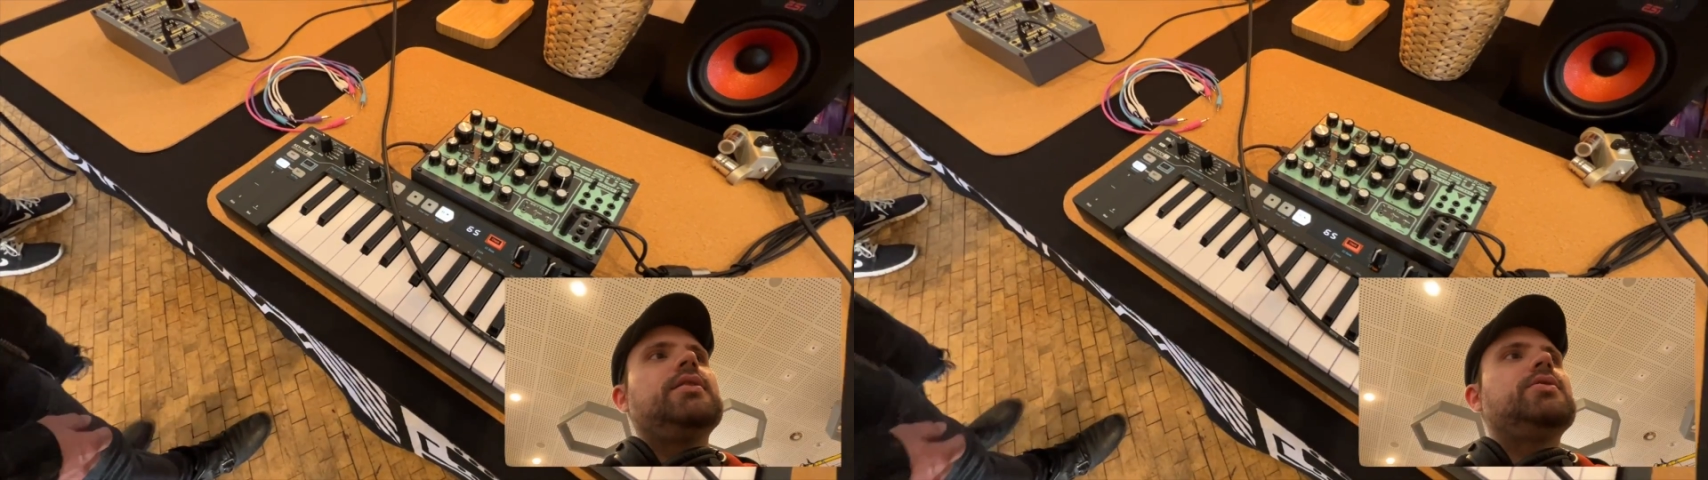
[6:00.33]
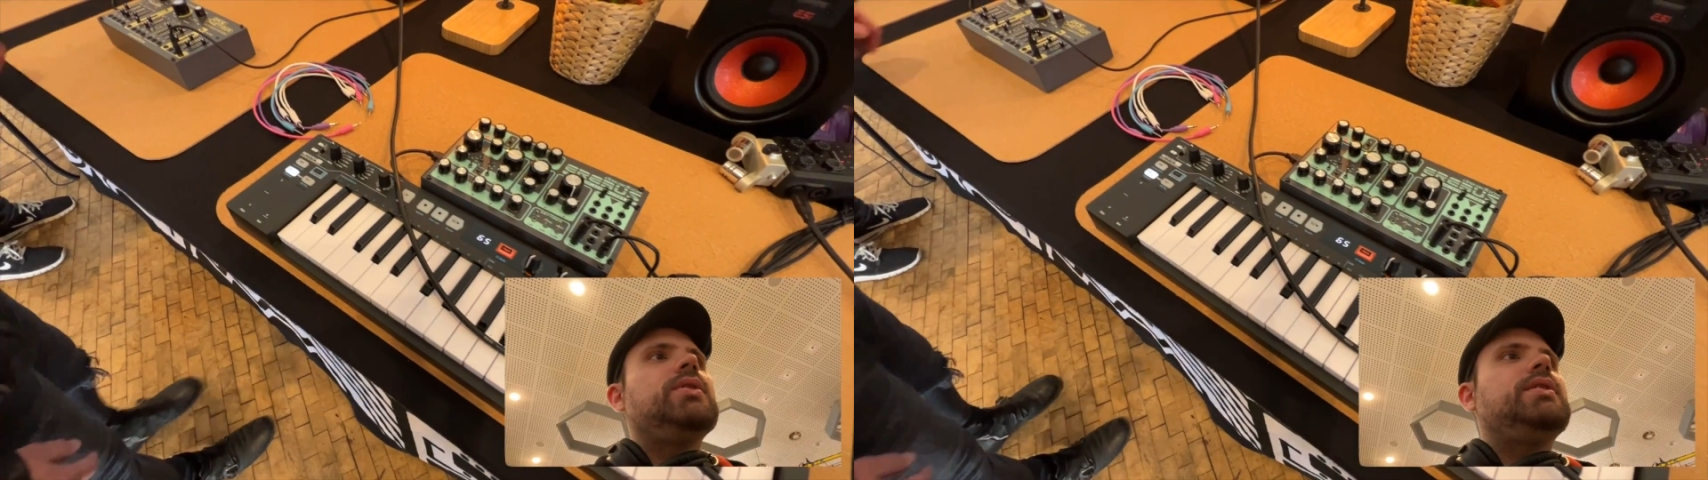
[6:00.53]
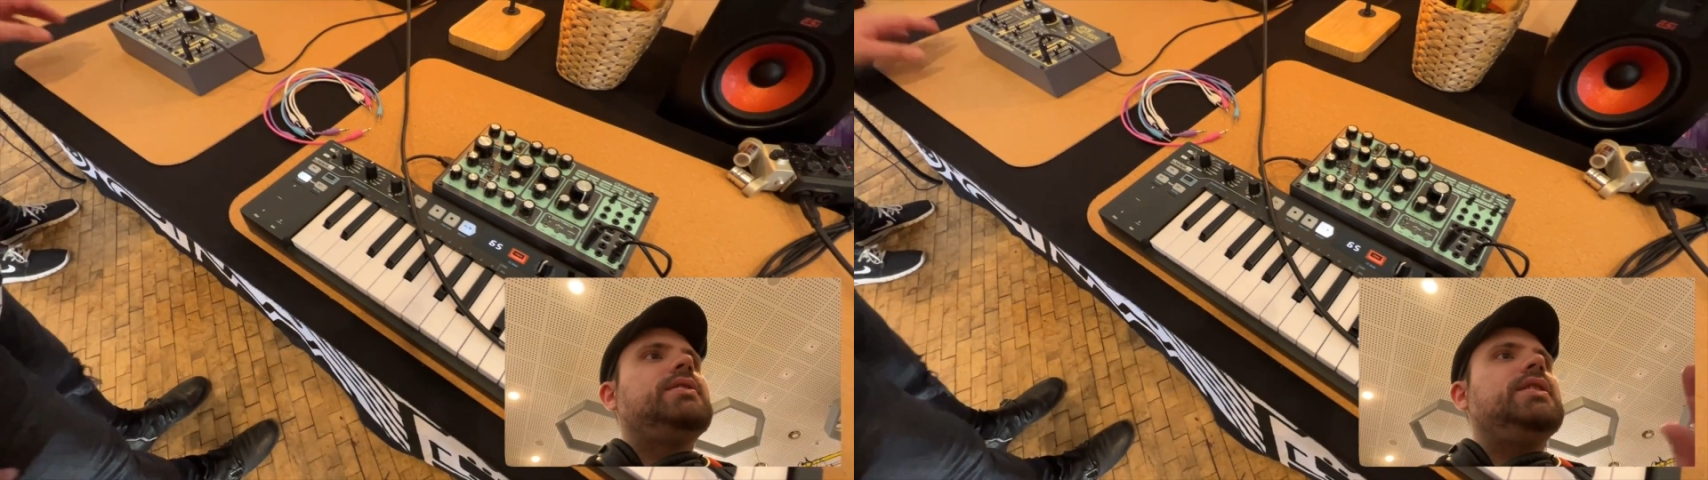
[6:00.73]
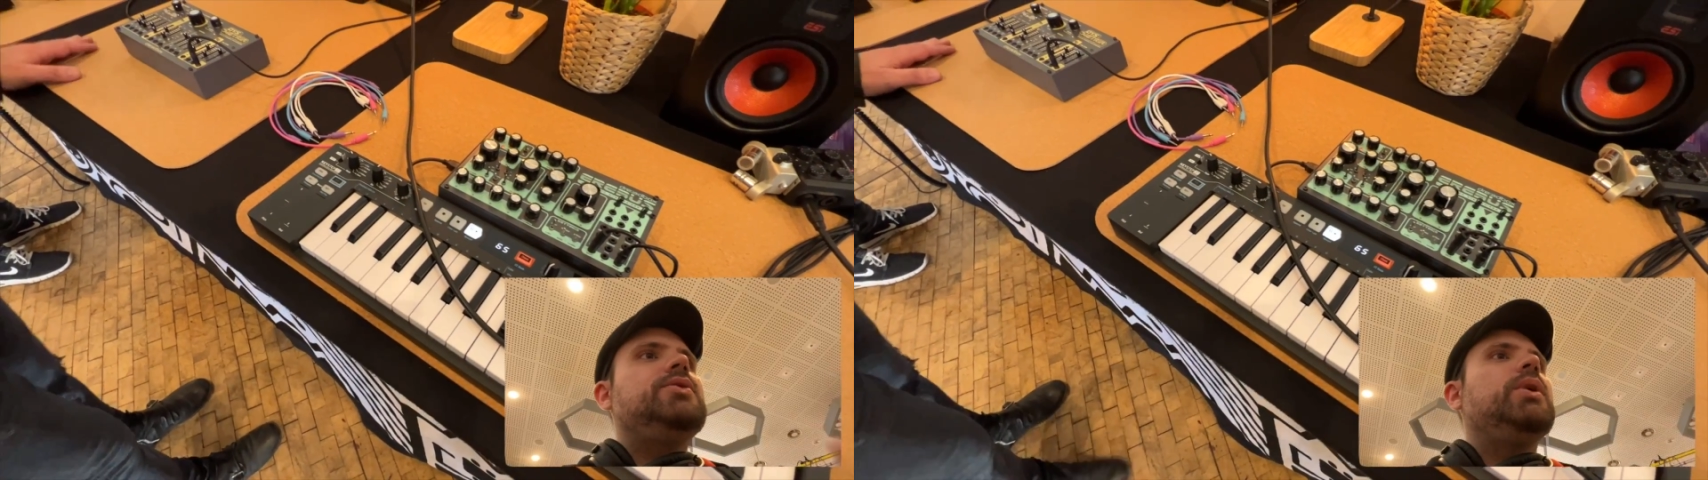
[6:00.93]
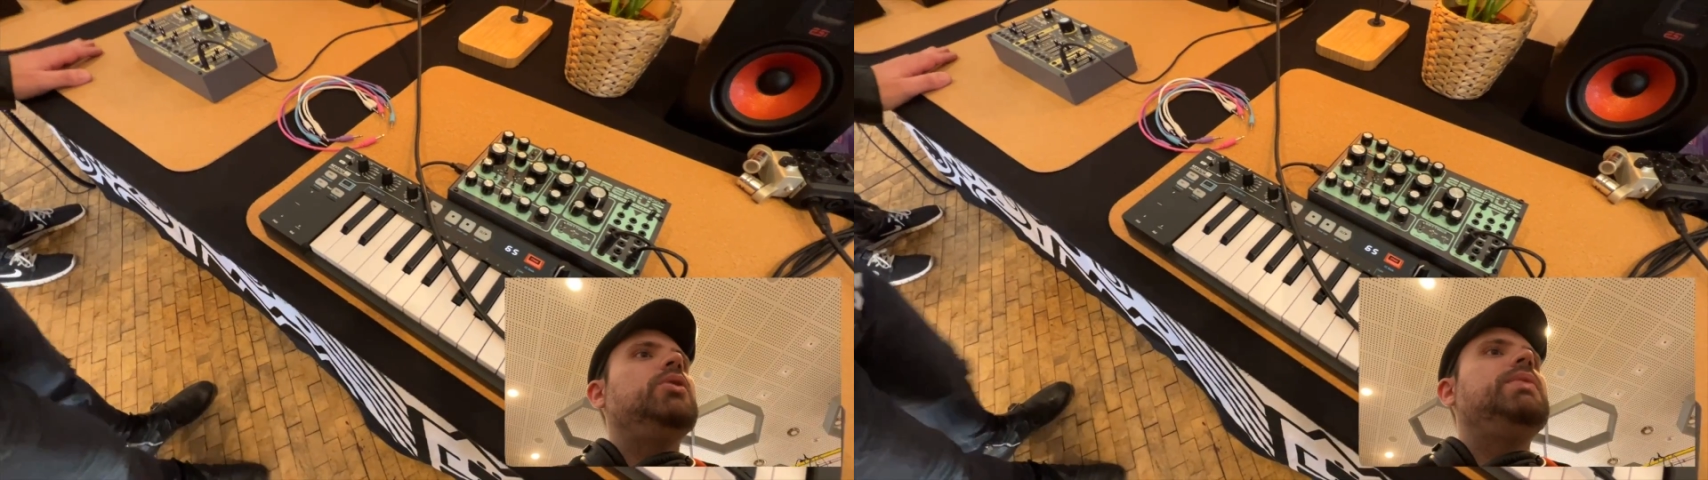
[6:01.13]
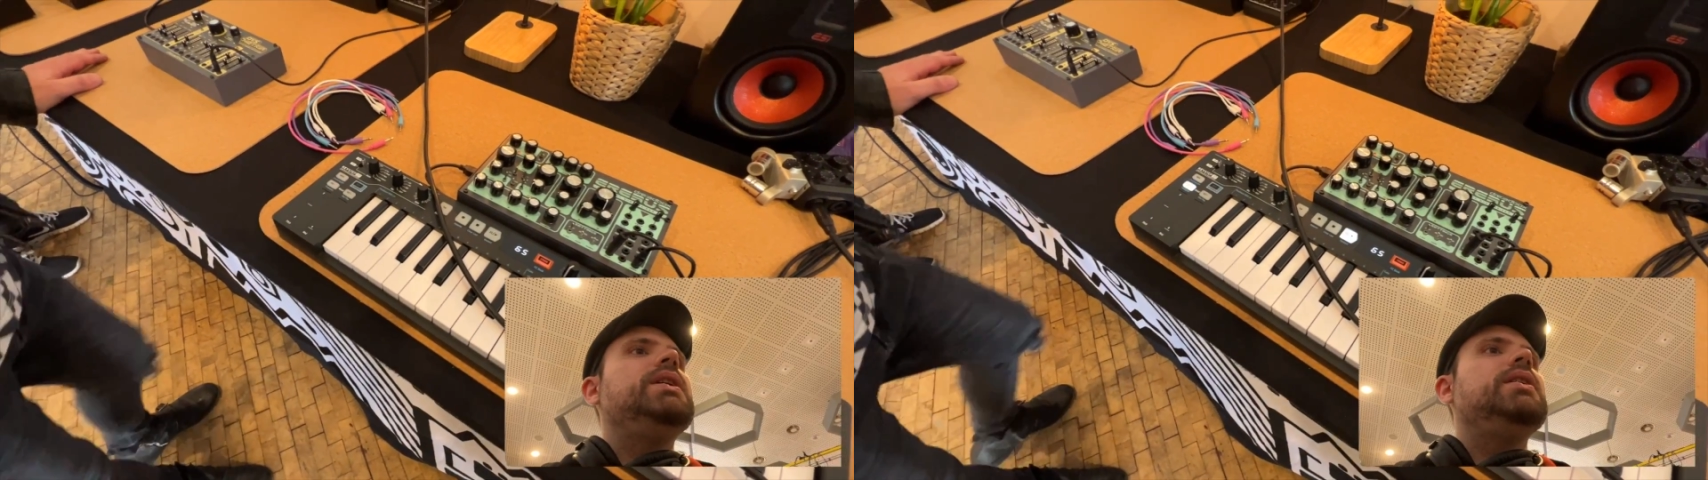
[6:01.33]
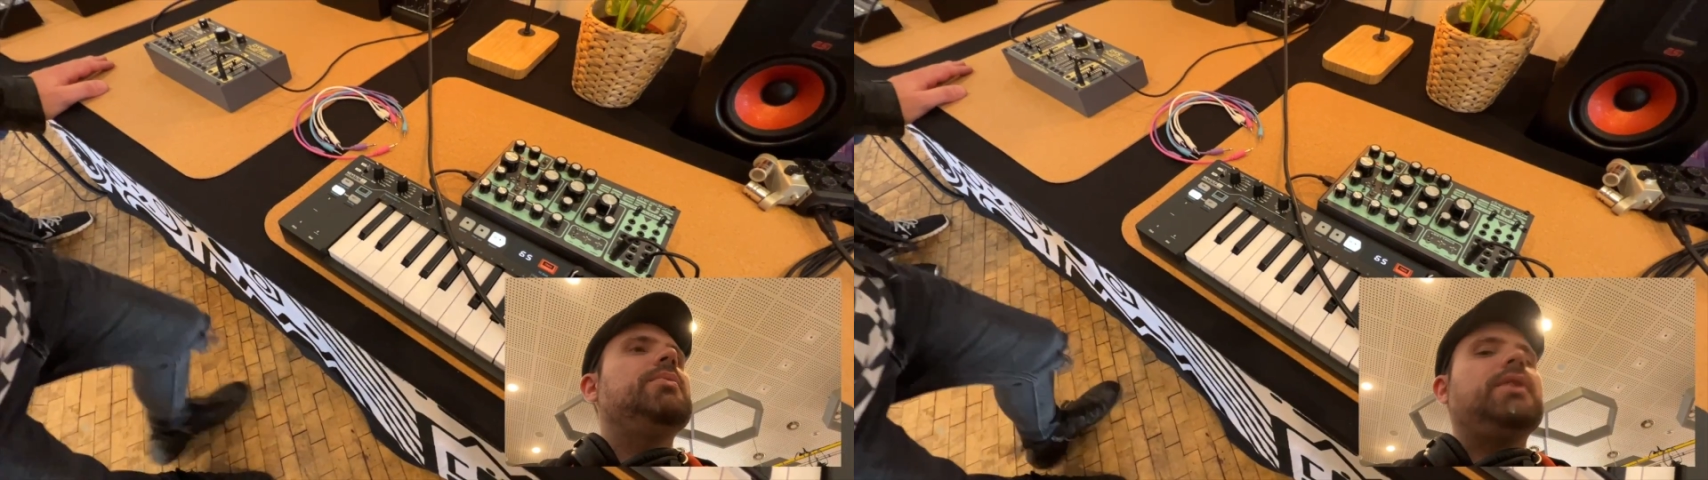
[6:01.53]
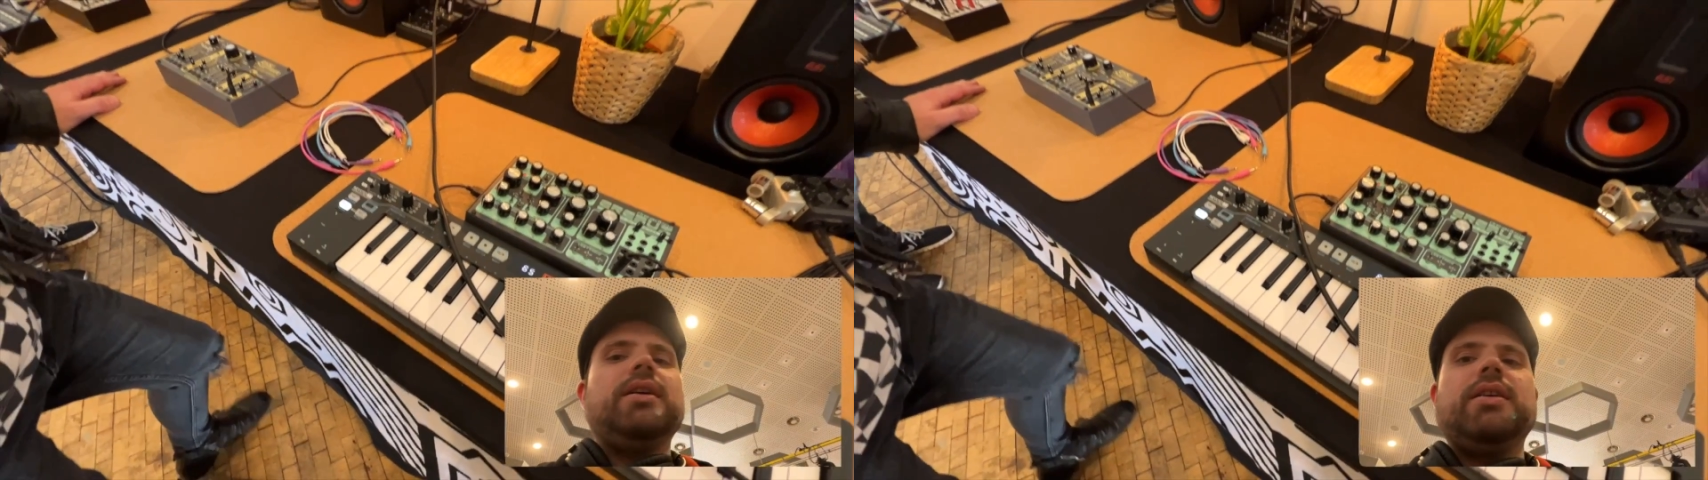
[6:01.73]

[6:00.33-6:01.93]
so this will be at